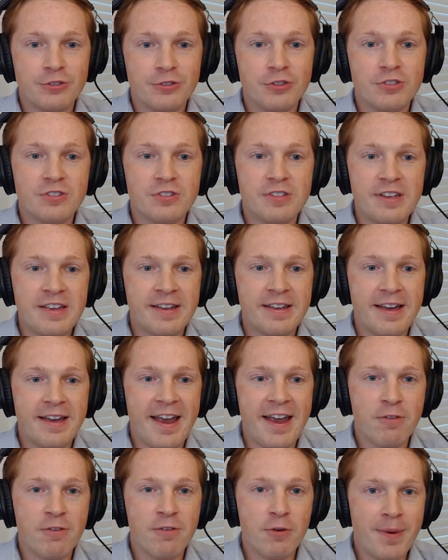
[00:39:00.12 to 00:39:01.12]
is just seeing
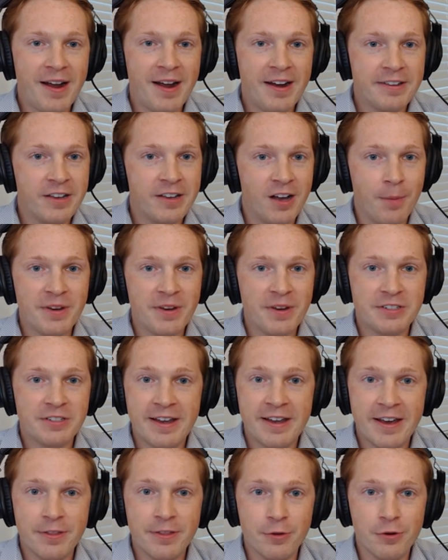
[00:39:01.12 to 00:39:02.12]
everybody coming
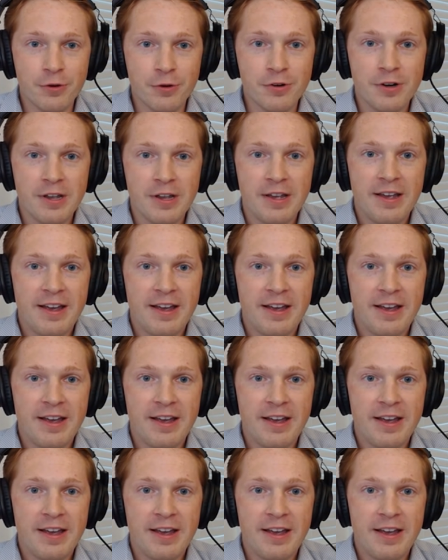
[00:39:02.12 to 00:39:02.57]
together